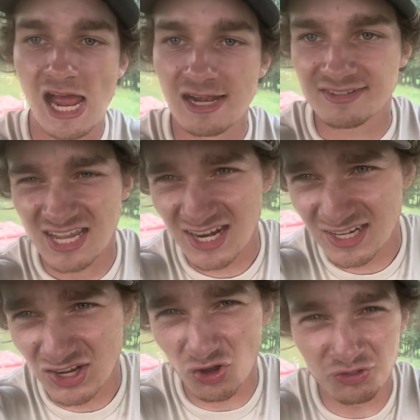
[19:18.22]

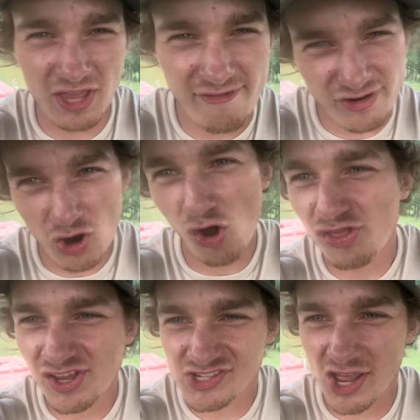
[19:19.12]
Technical
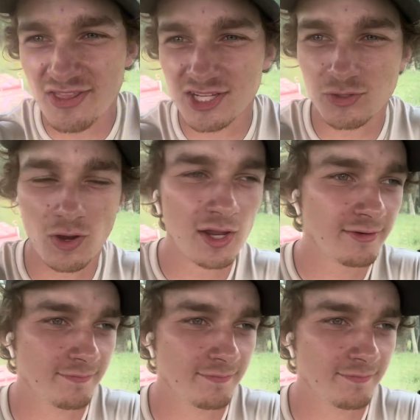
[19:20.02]
difficulties on this one.